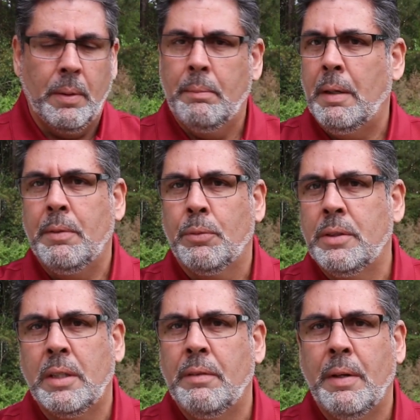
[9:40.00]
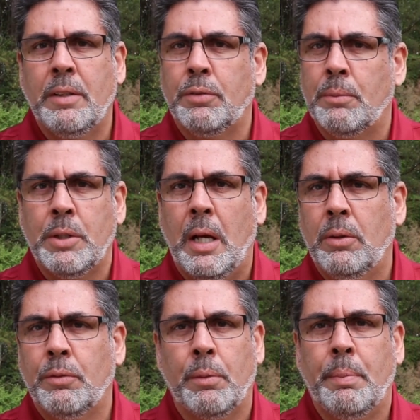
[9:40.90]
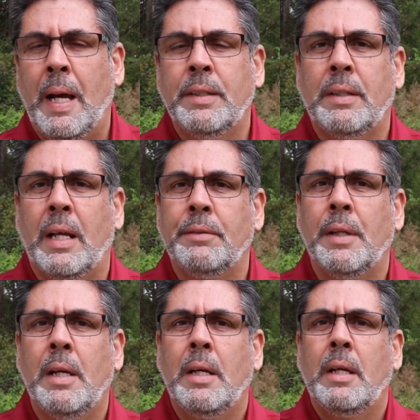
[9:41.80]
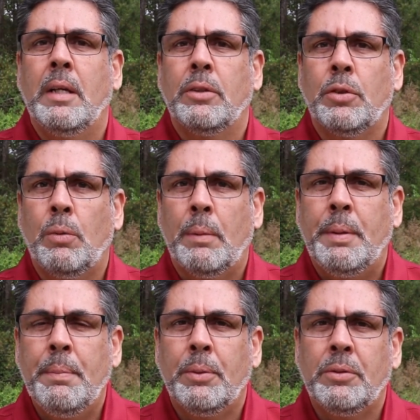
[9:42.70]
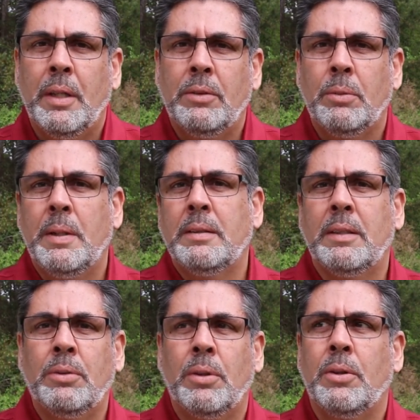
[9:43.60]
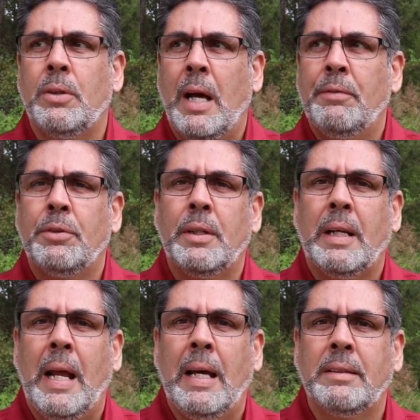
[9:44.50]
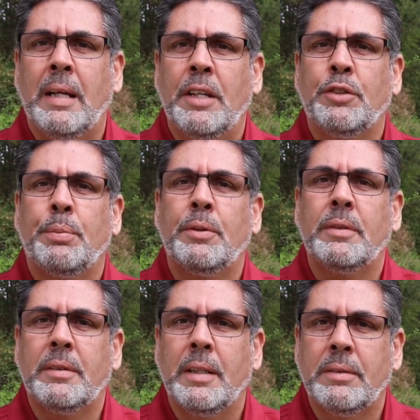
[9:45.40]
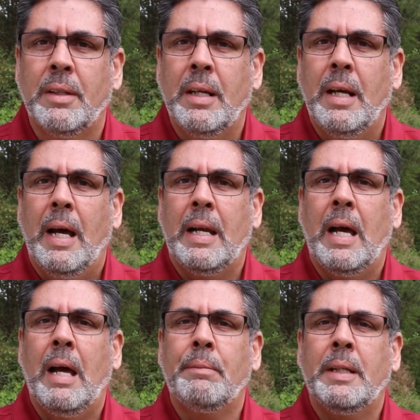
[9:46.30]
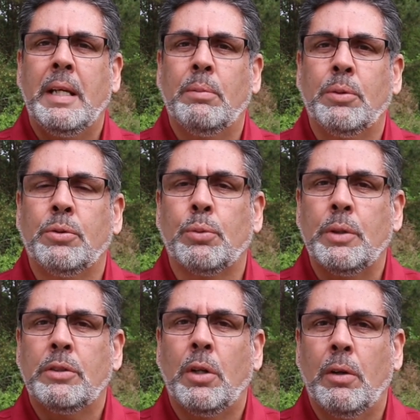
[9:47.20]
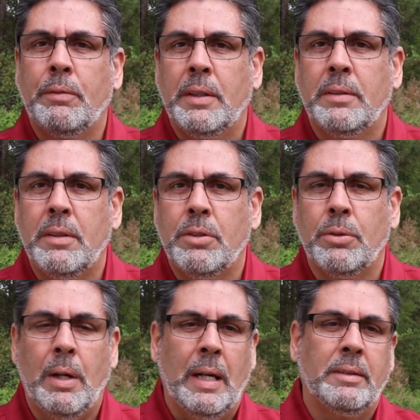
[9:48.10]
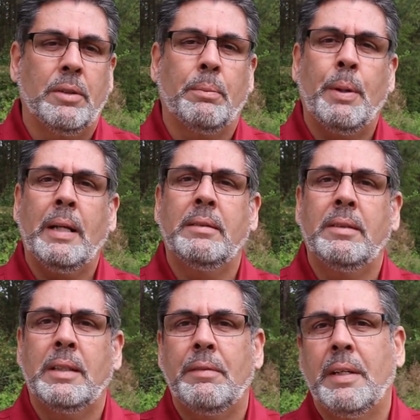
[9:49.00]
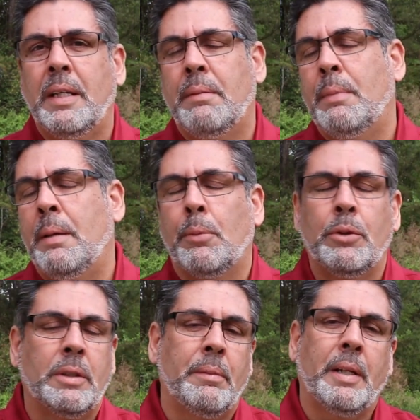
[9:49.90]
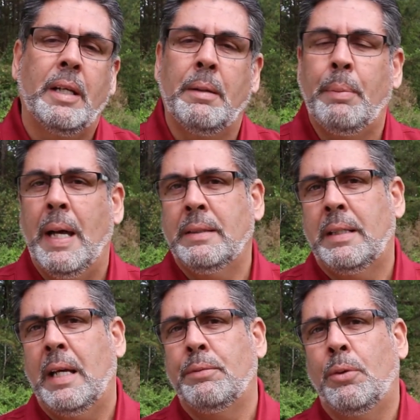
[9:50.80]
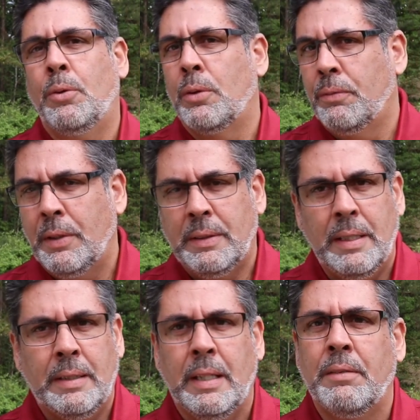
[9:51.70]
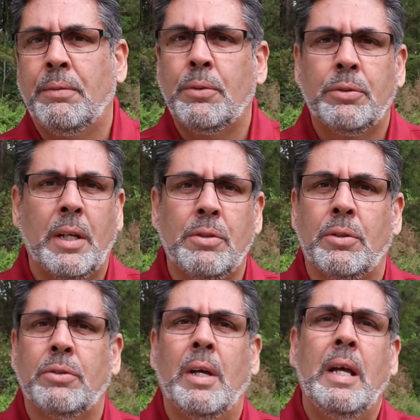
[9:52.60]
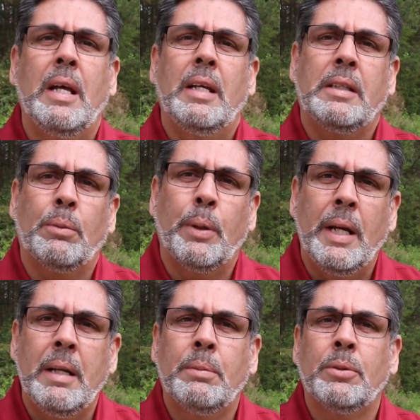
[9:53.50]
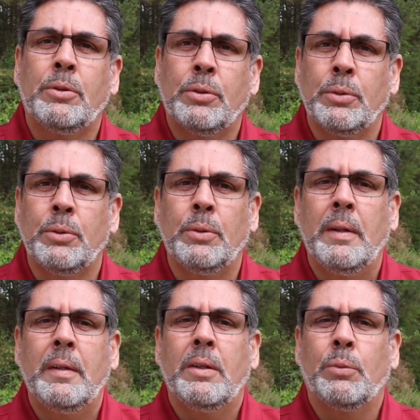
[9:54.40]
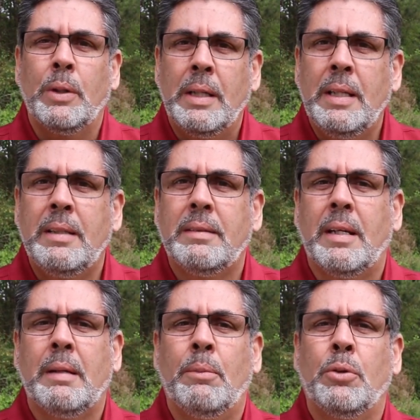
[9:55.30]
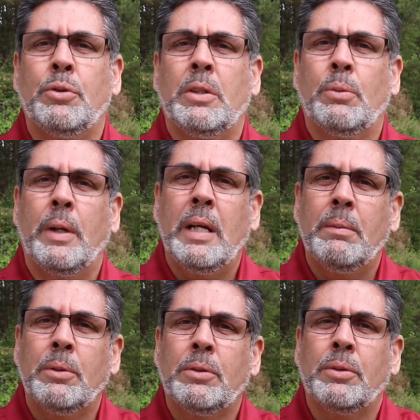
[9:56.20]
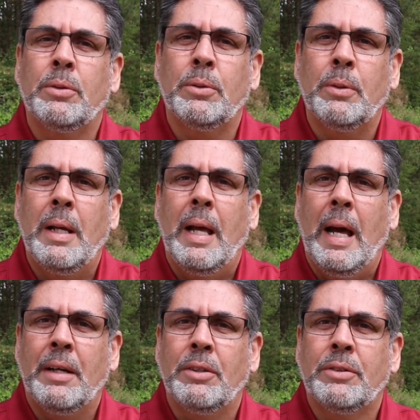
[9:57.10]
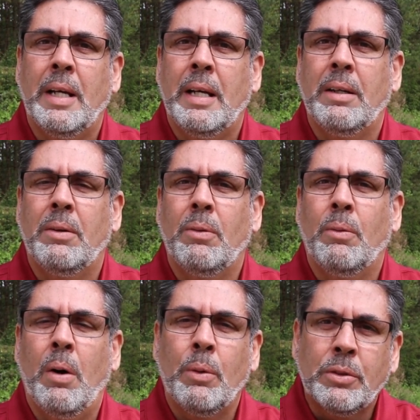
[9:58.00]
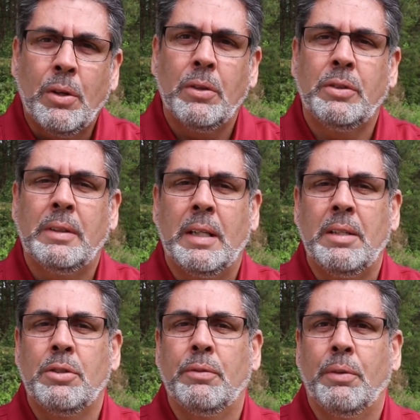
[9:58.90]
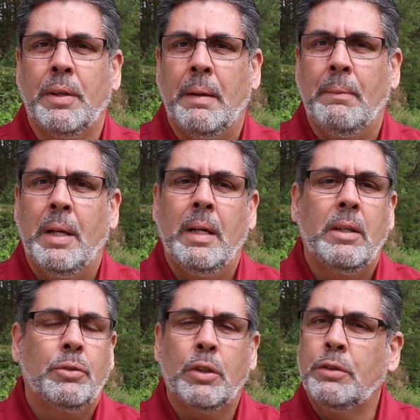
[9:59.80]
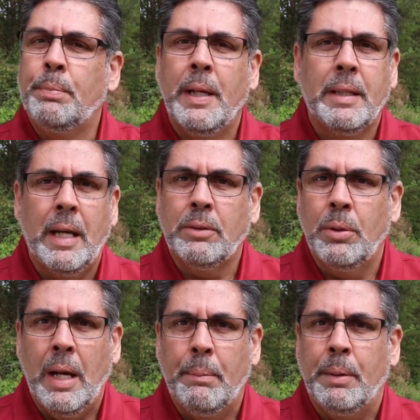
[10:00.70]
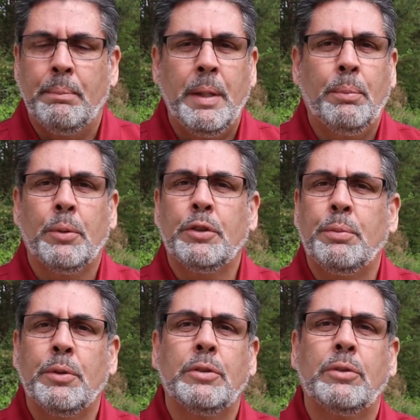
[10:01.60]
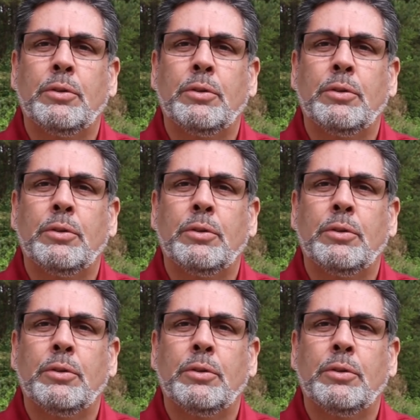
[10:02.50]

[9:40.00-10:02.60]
maybe a recent event, from childhood, from past lives. So what people said to me is, Antonio, after the class, I experienced this, and I have been able to resolve this issue. As they were practicing navigating memories, navigating past life, or facilitating full sessions, they were able to release that emotion. They were able to understand what was causing that issue for them. So expect that to happen. People experience